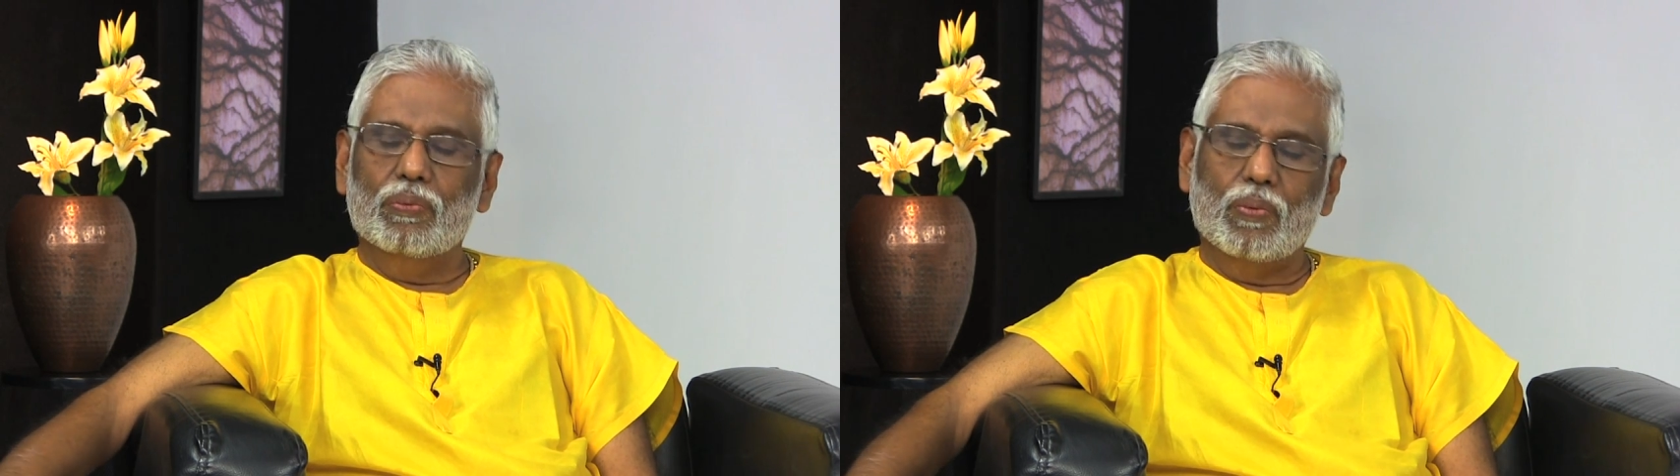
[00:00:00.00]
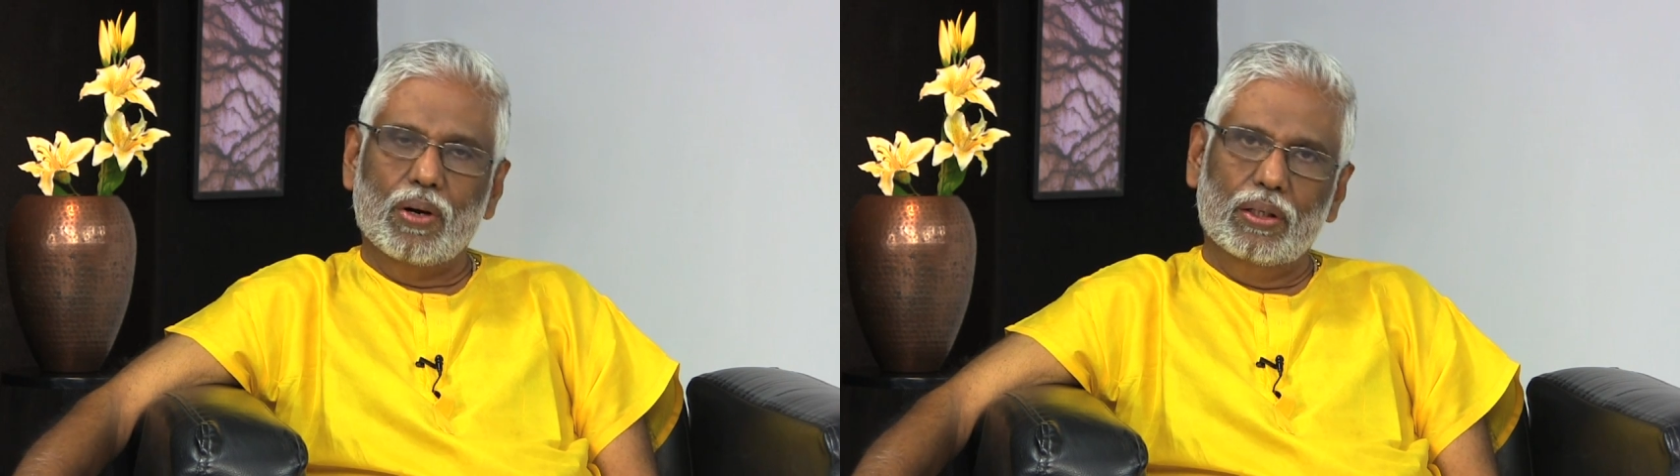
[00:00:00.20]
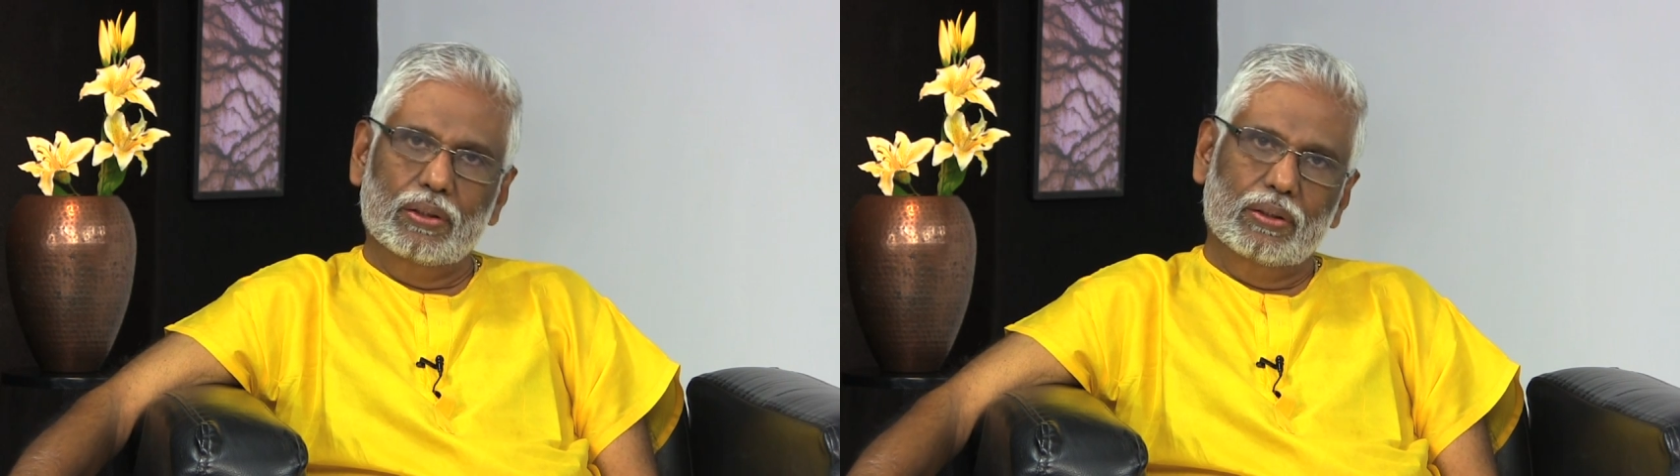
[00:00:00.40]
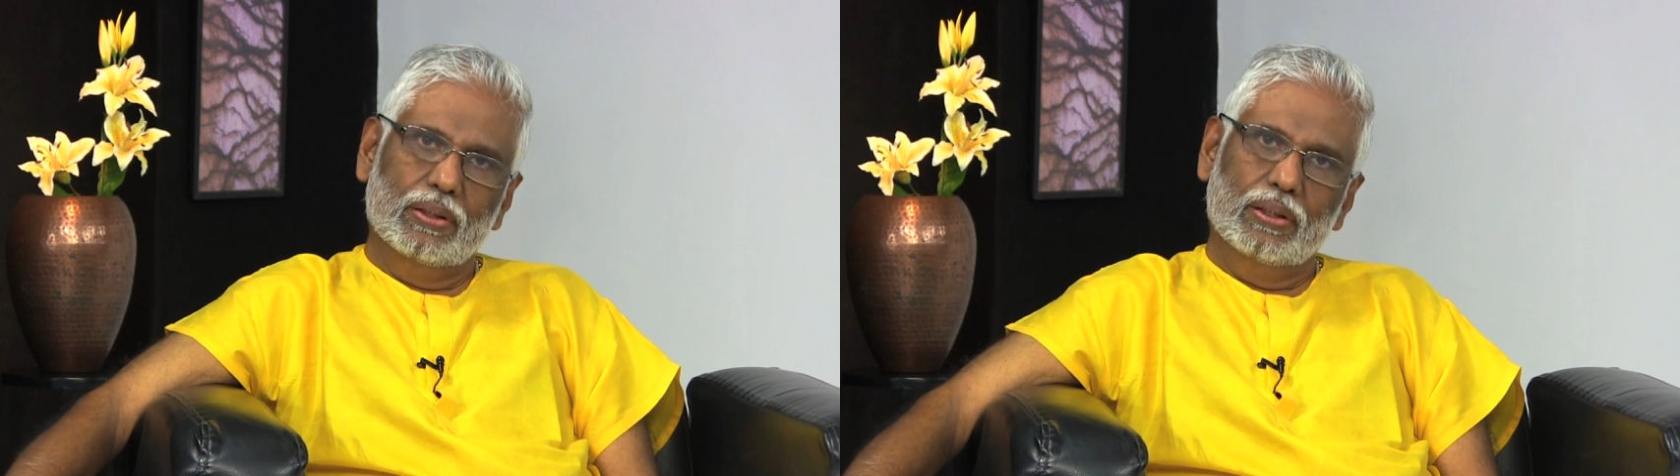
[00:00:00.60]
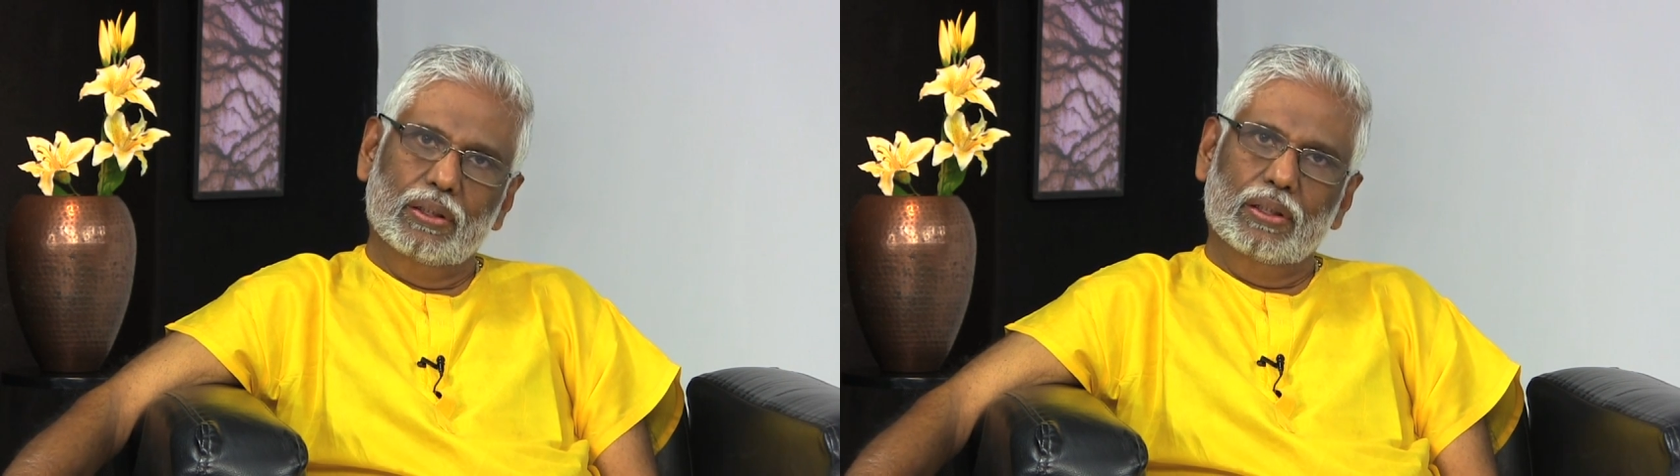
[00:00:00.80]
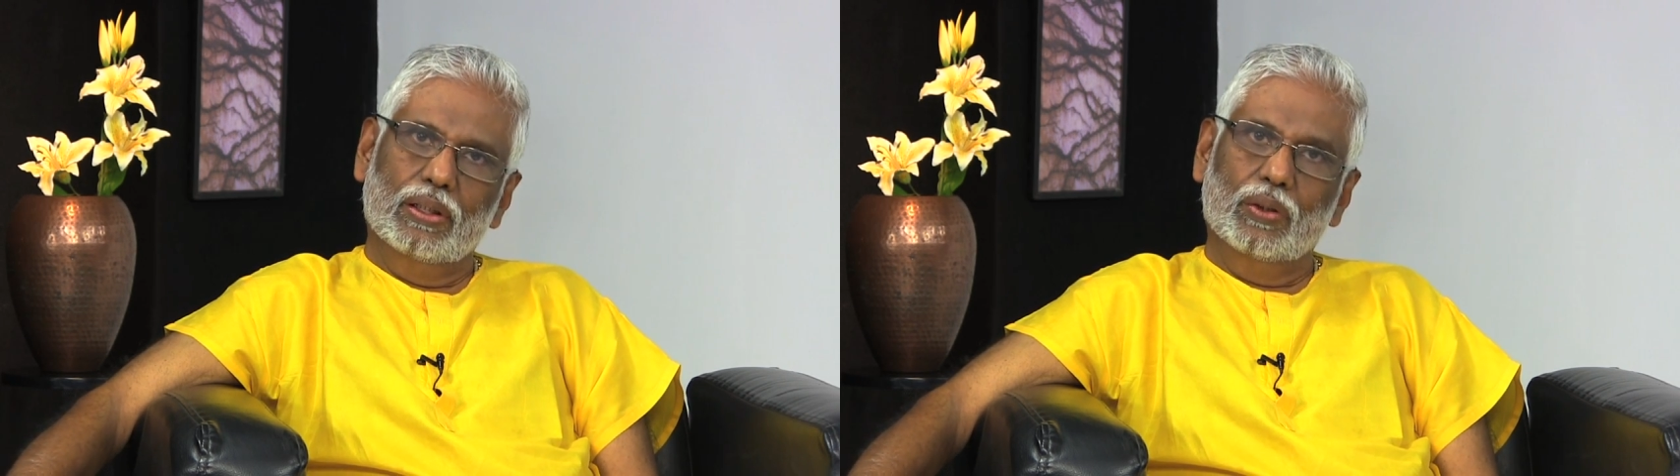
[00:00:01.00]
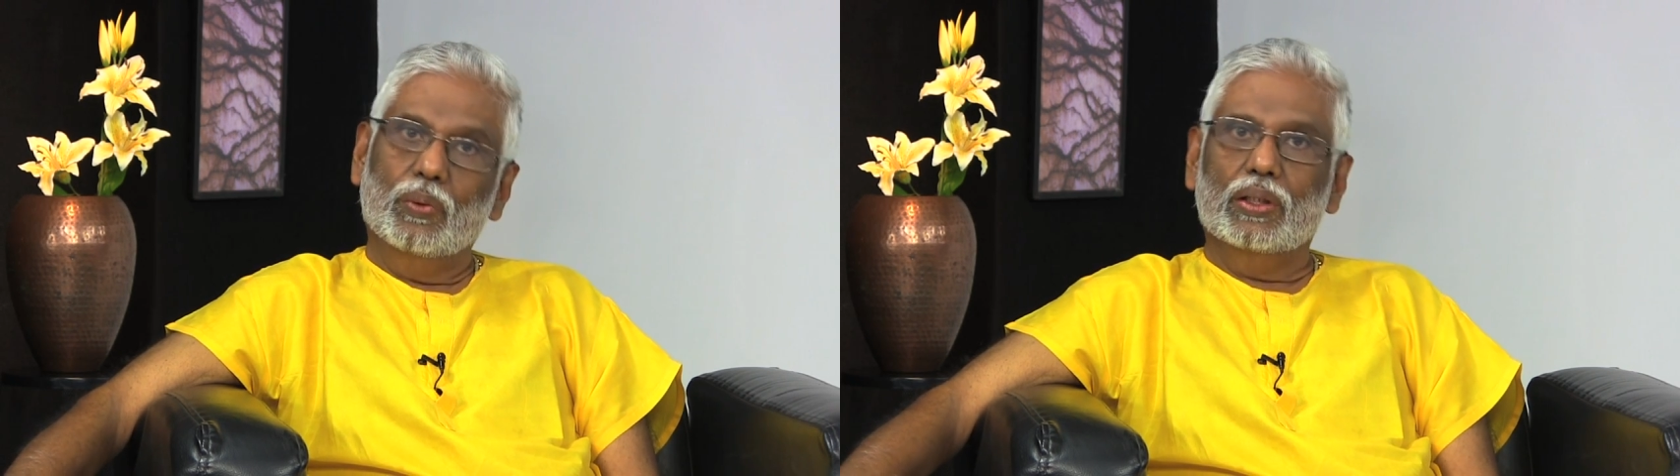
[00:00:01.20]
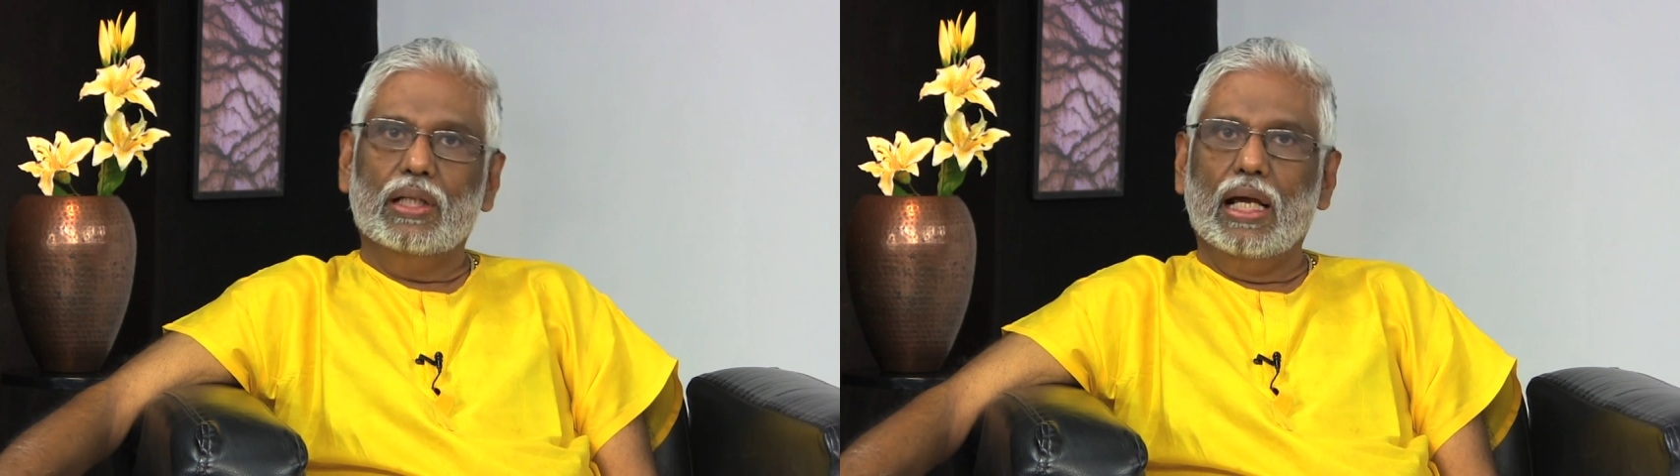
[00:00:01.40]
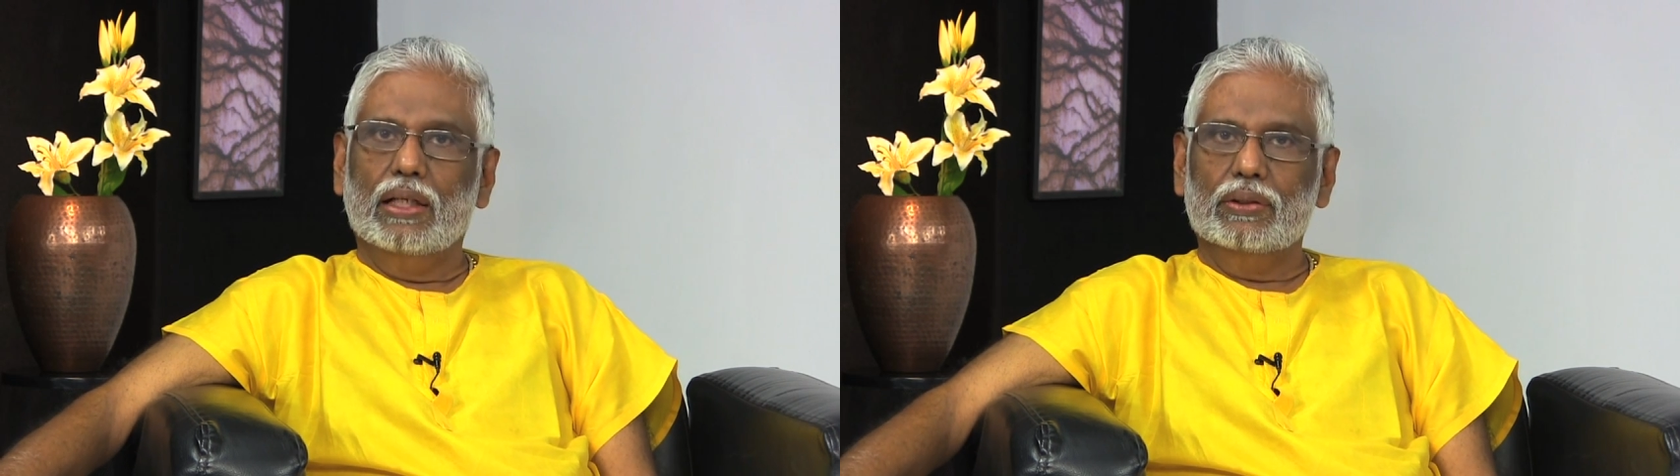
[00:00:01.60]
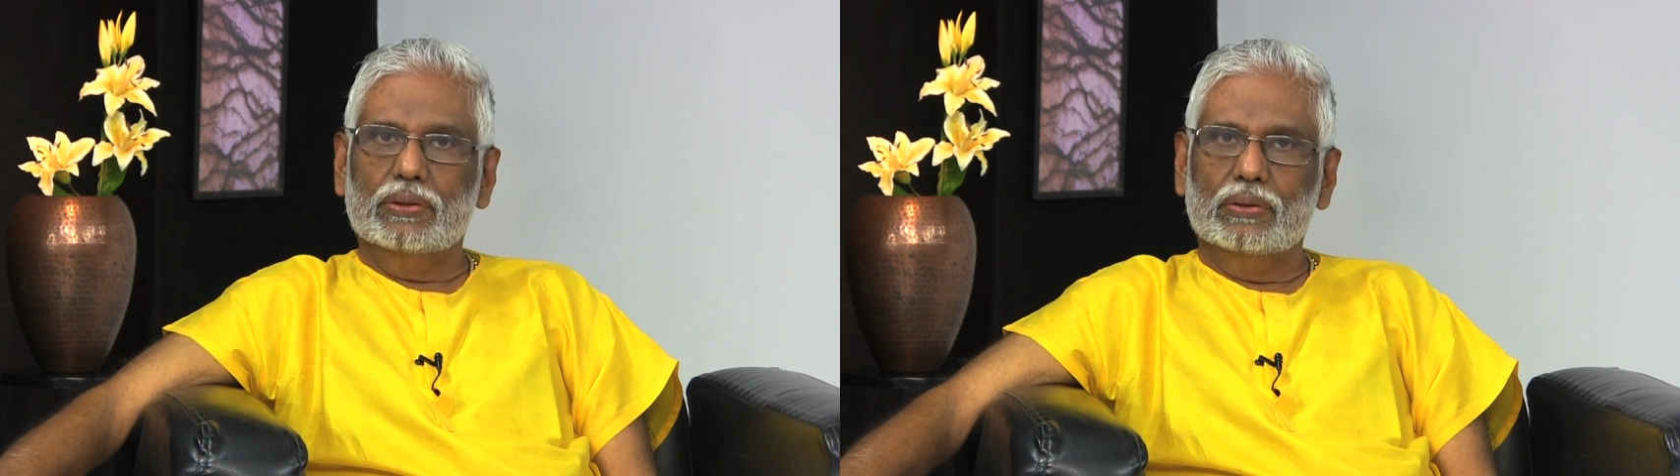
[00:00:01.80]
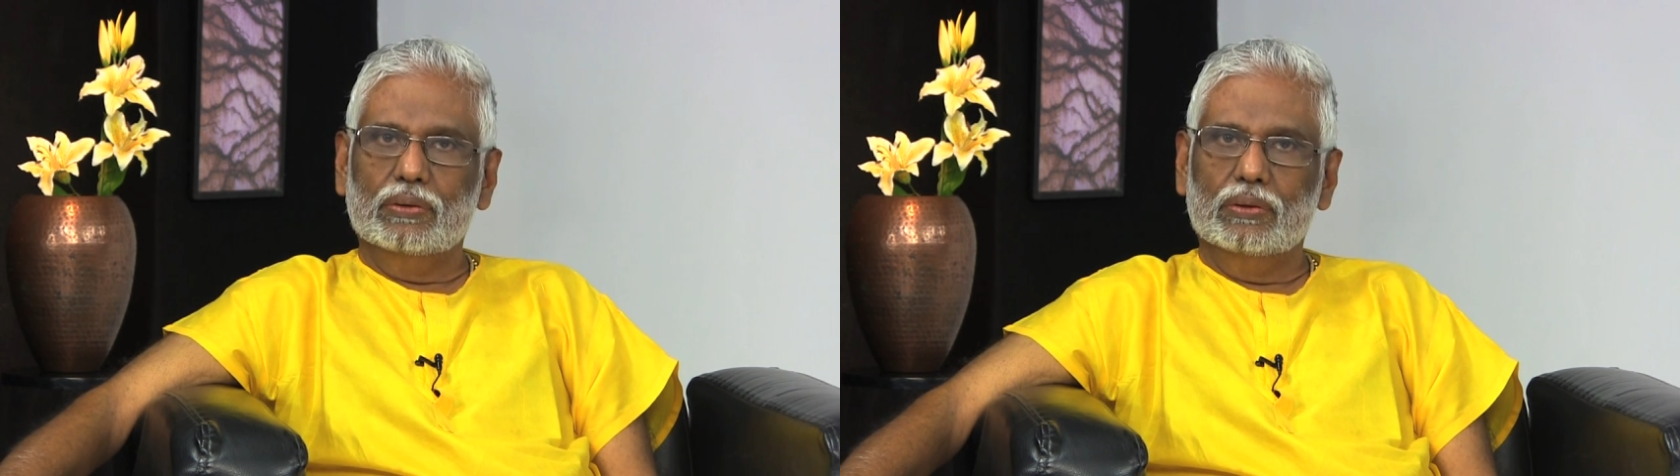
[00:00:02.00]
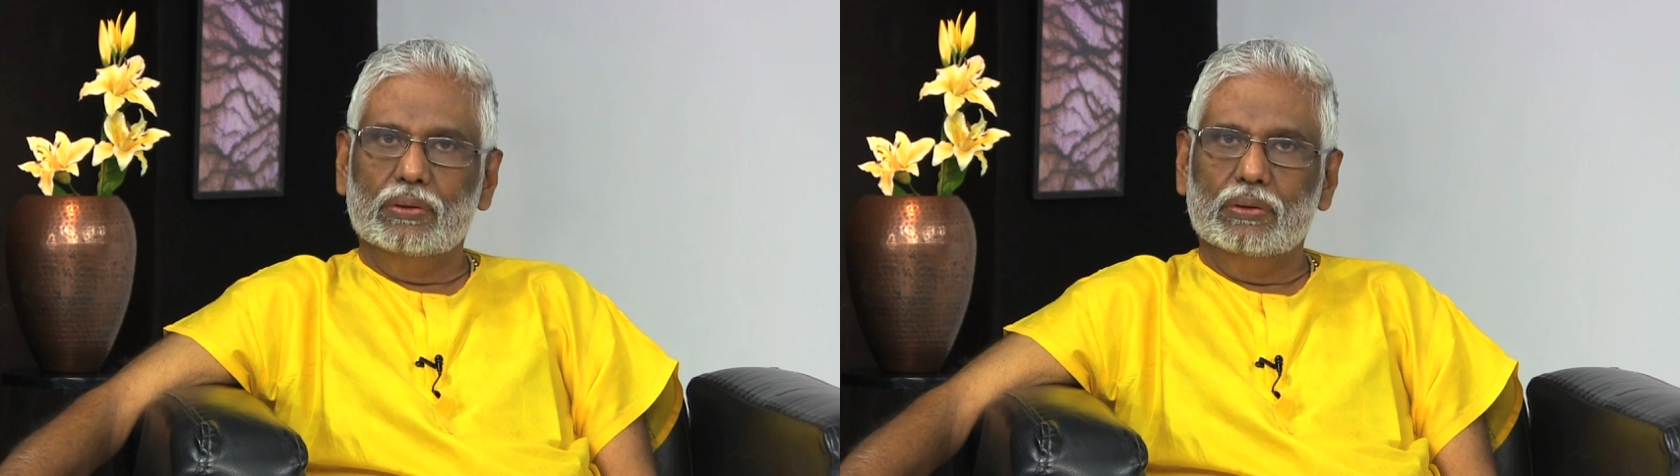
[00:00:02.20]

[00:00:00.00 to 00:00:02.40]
want your thanks?